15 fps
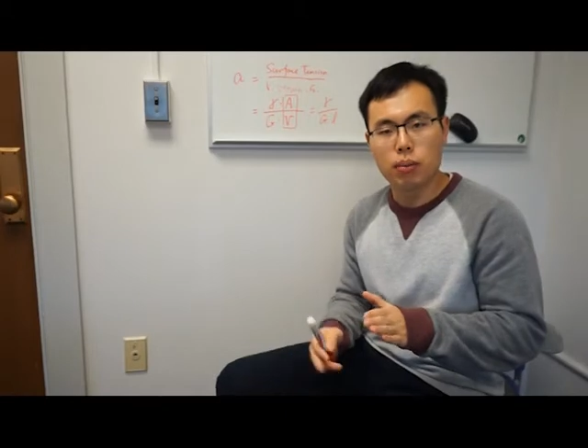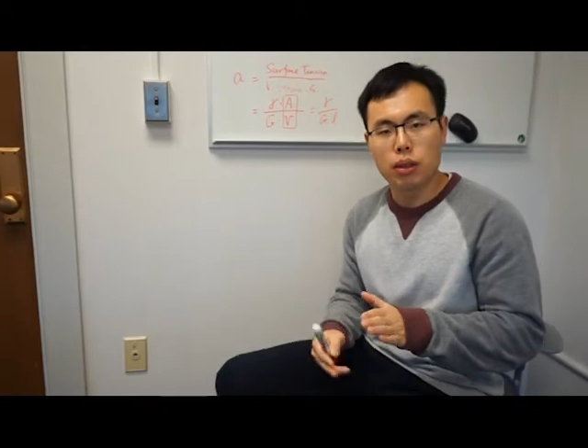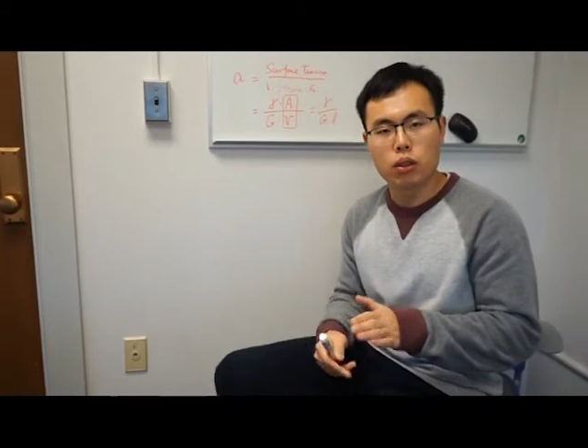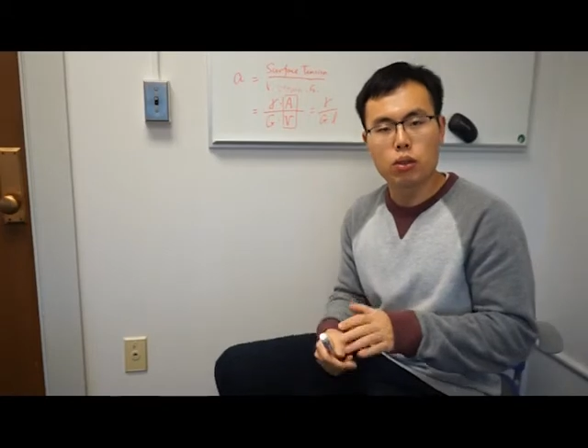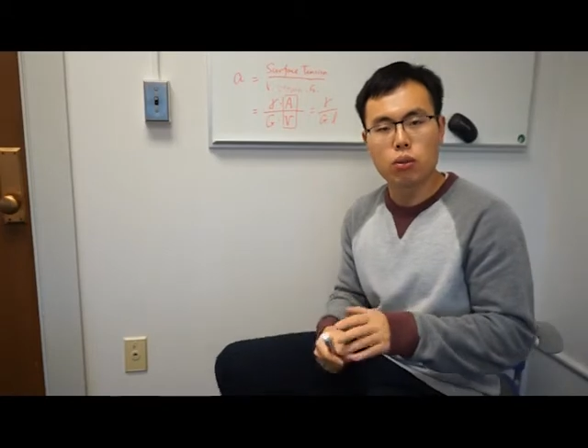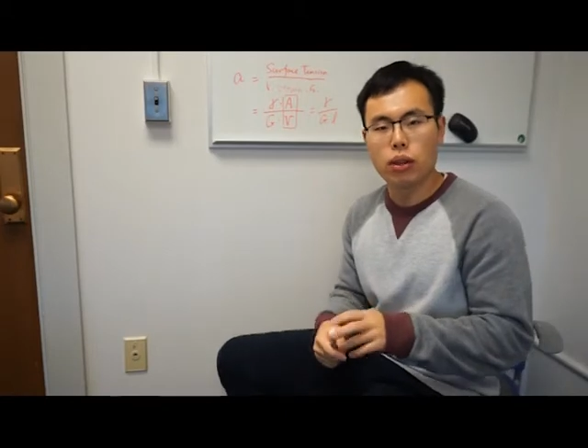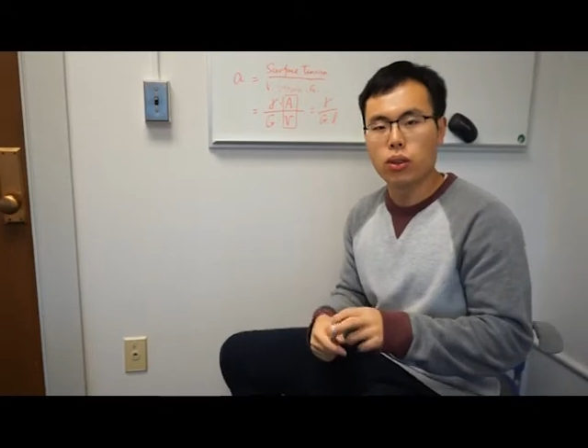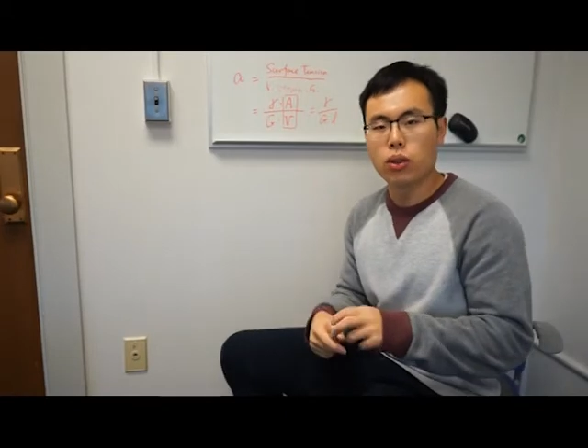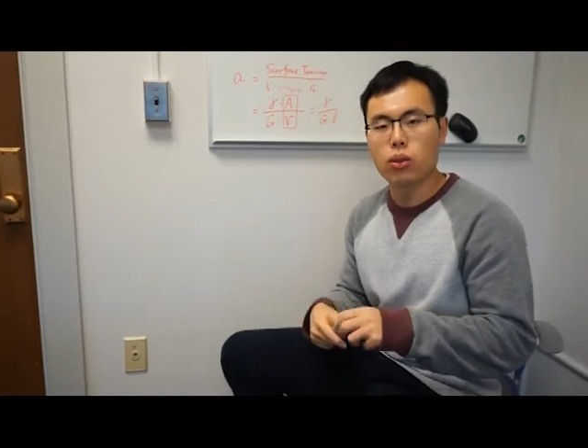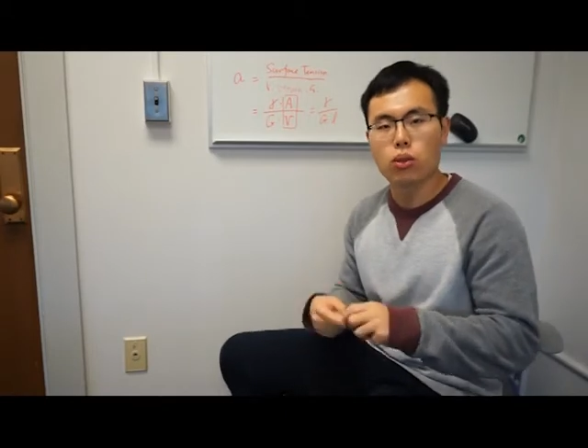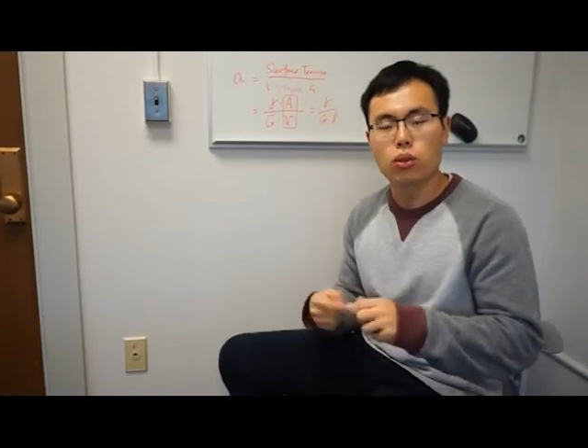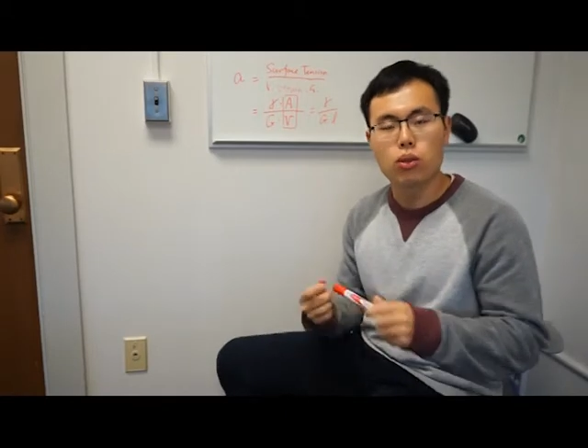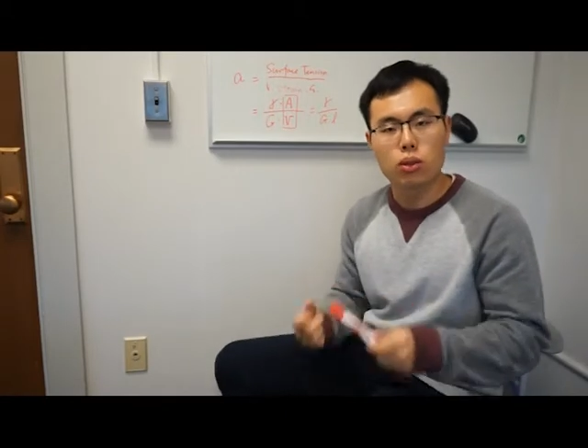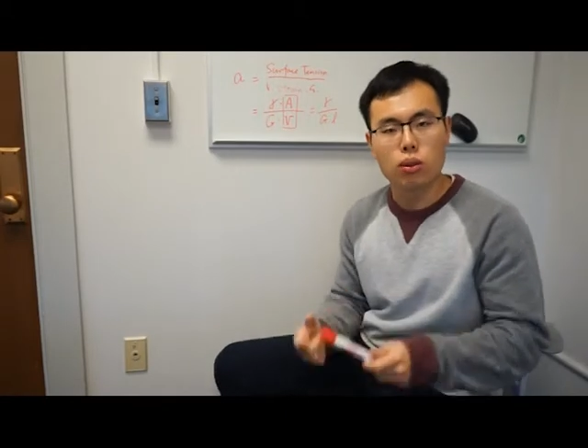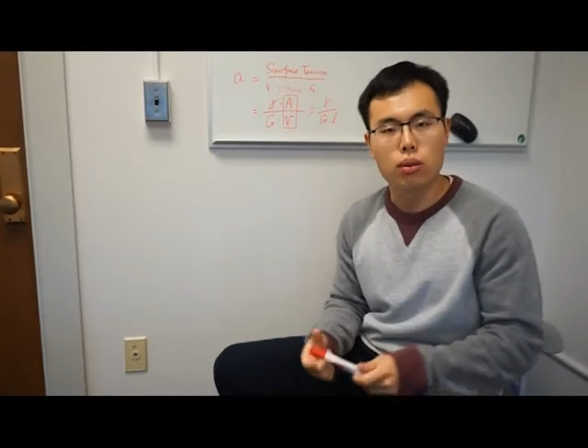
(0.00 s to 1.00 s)
between those
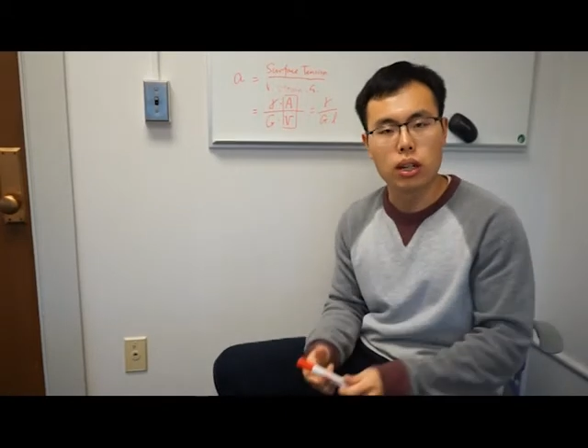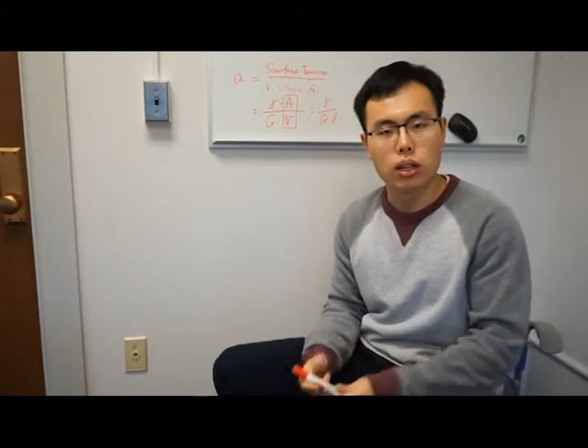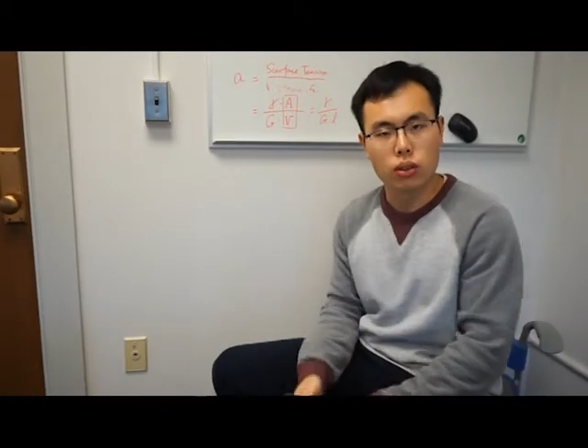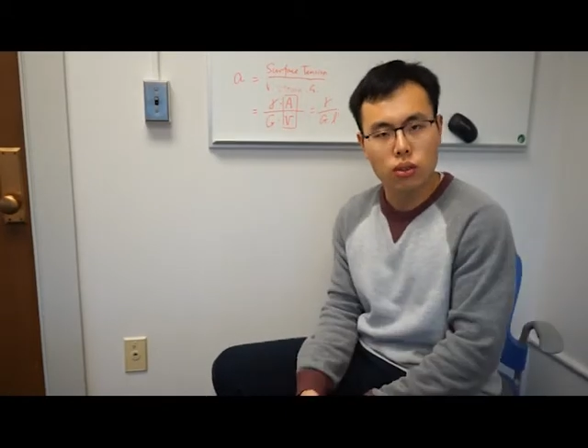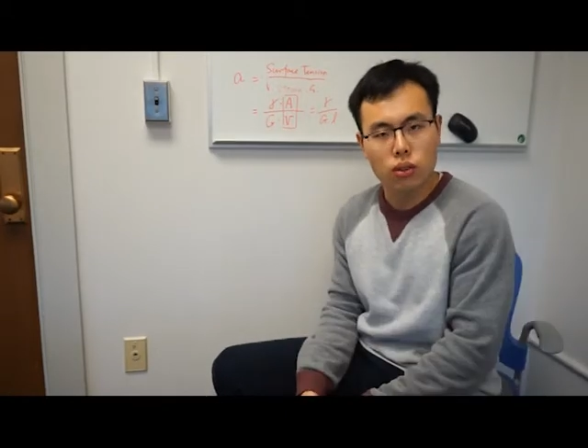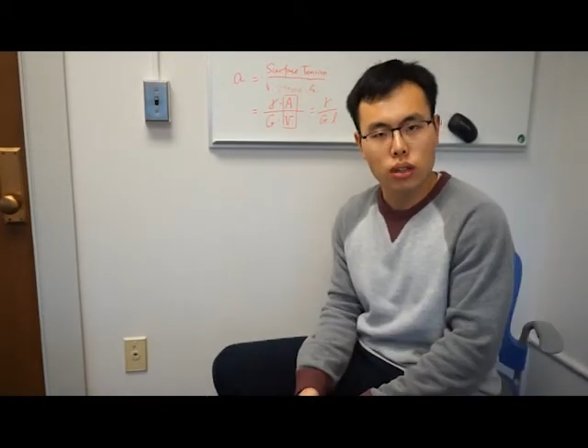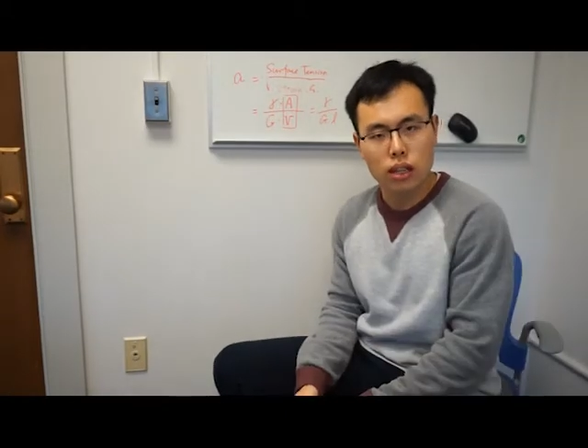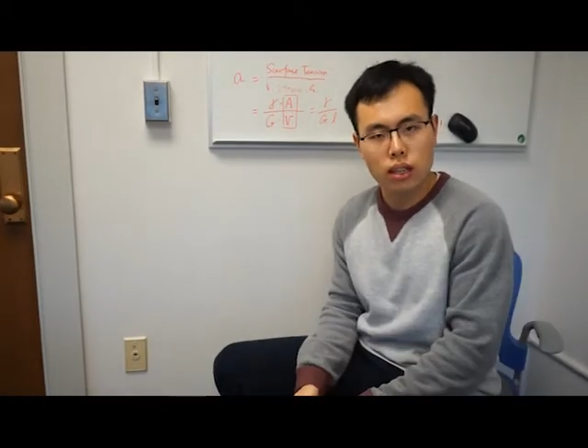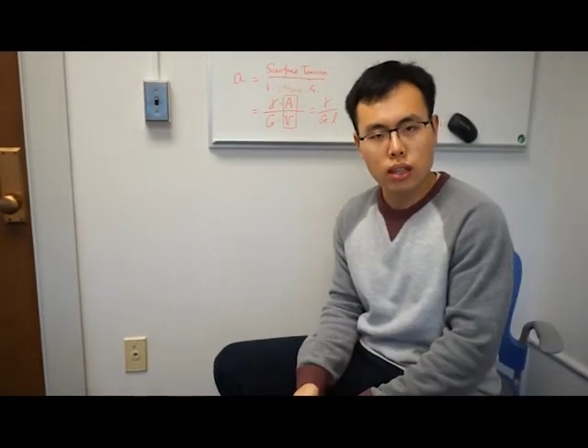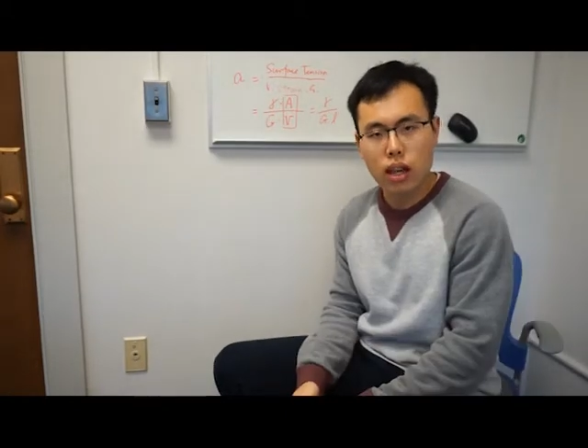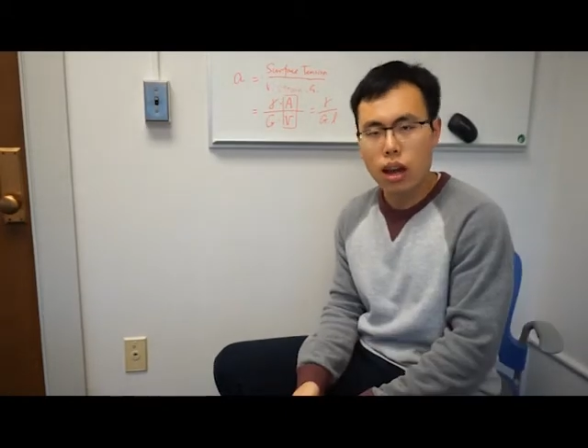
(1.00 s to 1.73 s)
two energies.